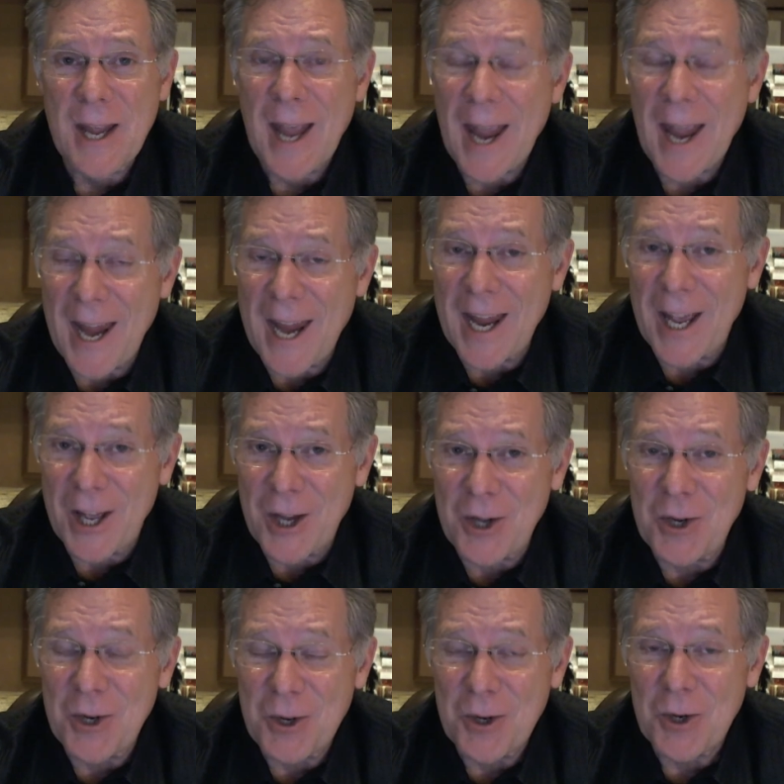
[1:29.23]

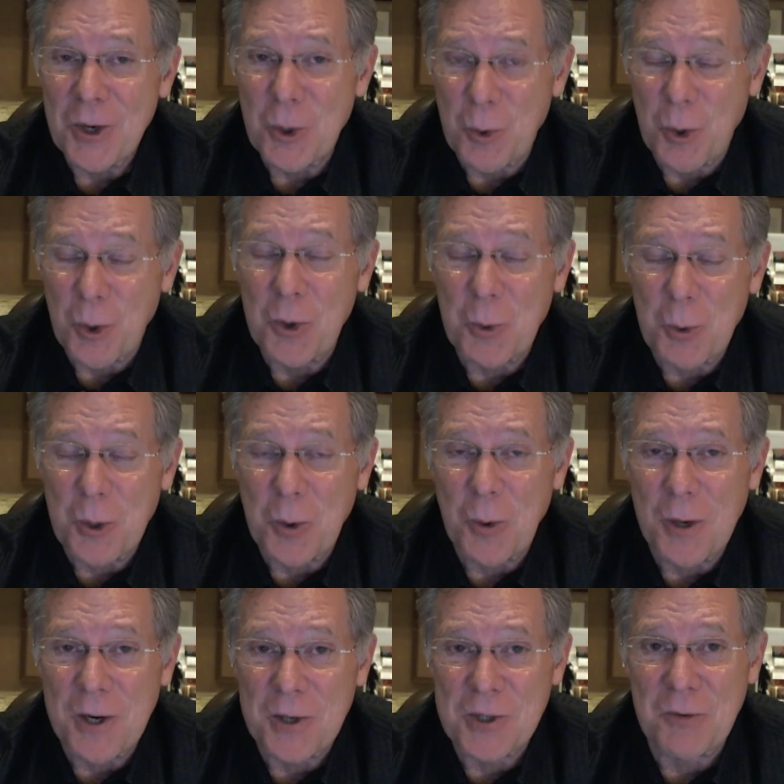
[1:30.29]
And growth
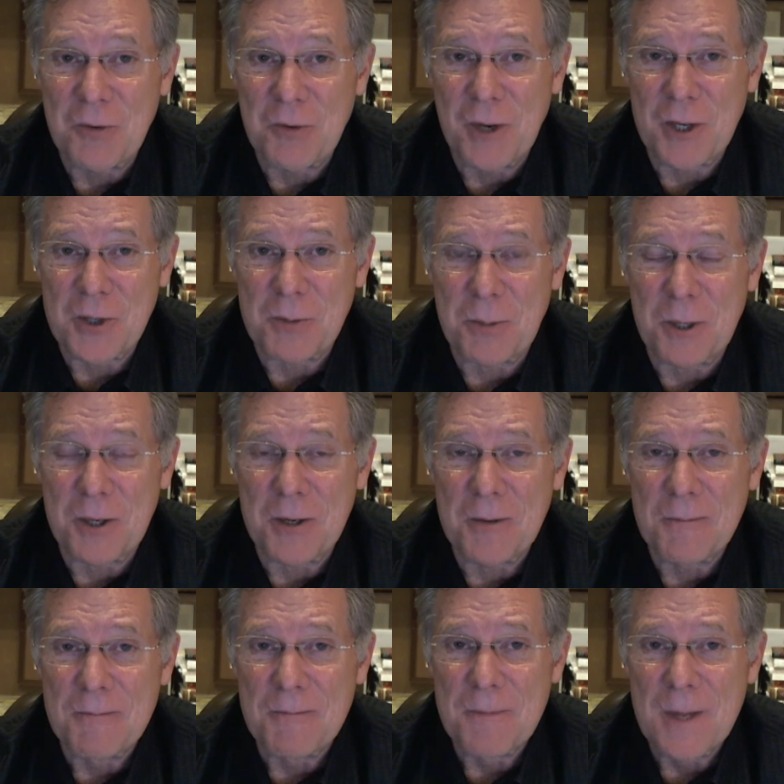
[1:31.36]
requires investment.
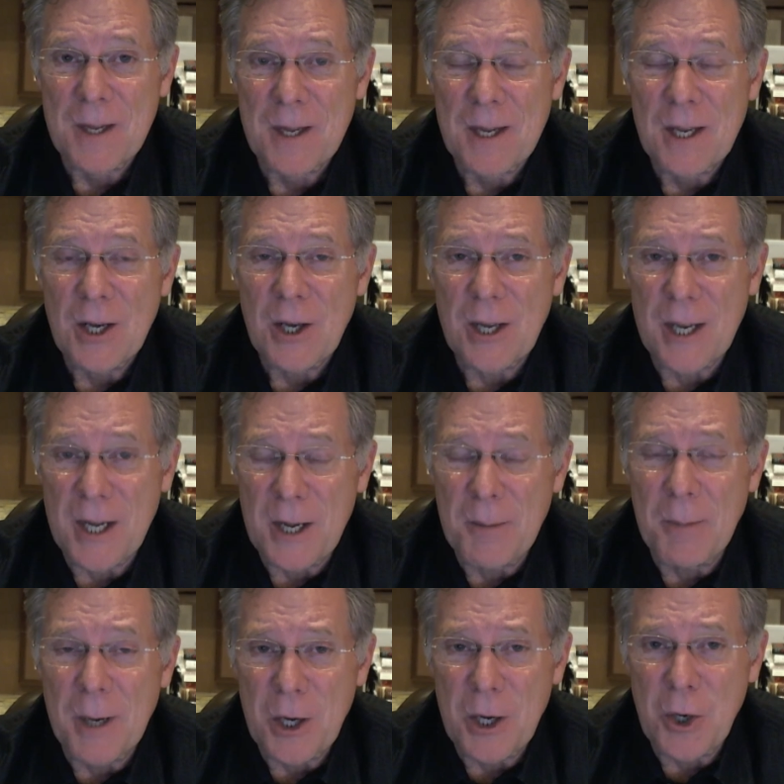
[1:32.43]

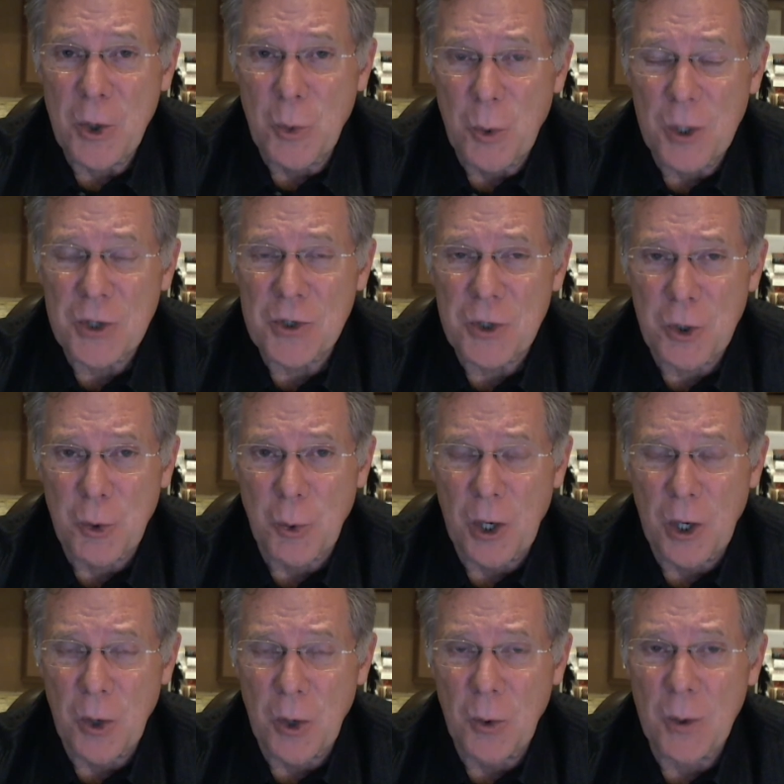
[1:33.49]
Anybody who wants to
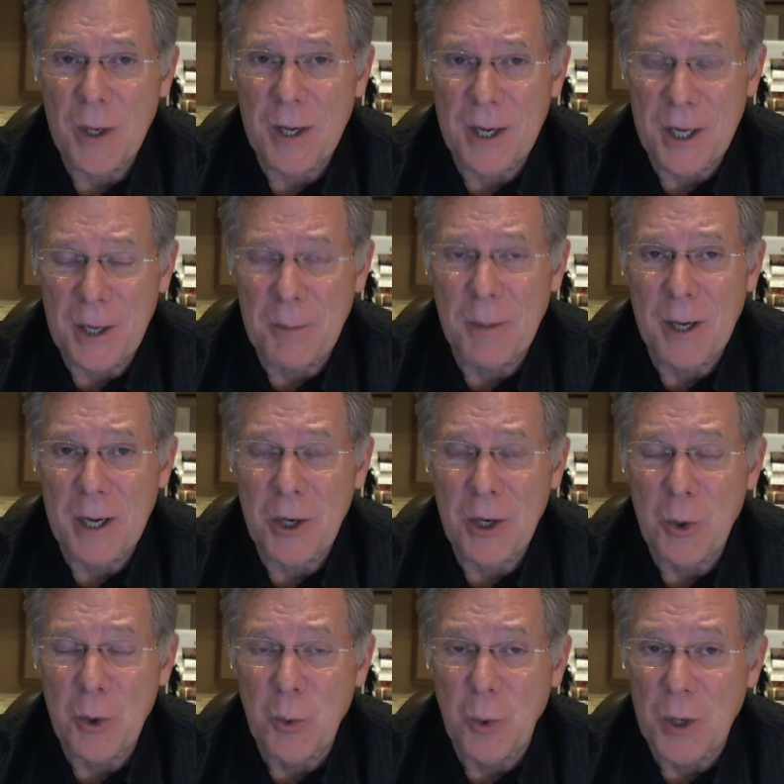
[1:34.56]
grow and anybody
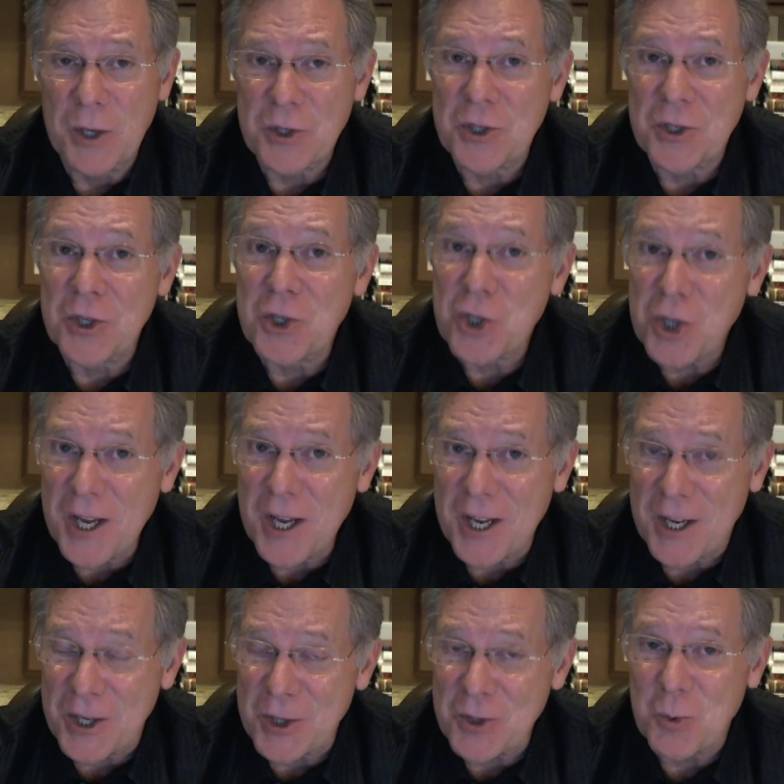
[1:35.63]
who wants to
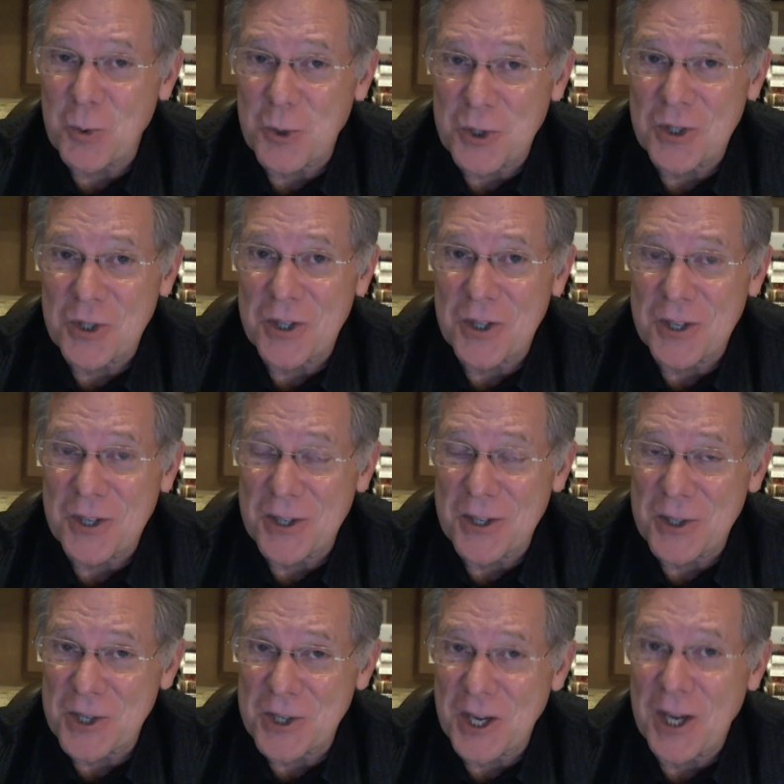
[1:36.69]
change, which
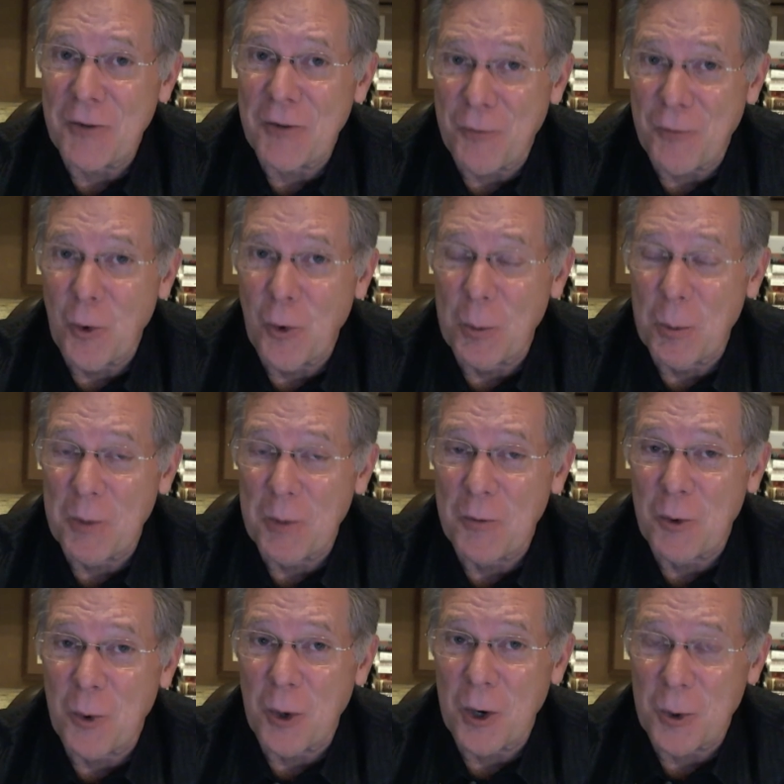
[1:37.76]
is a form of
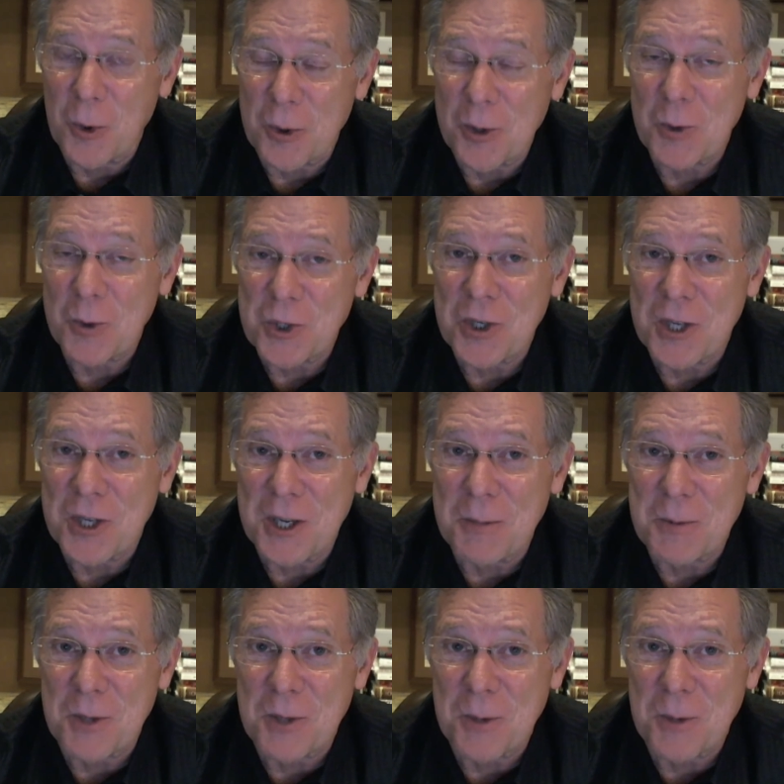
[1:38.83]
growth, I want you to keep
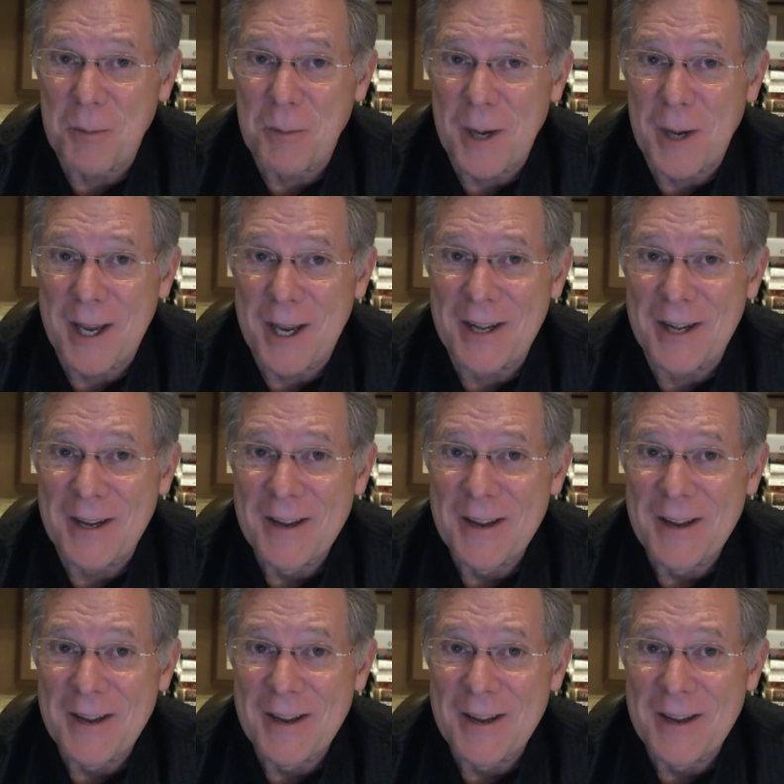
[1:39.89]
something in mind.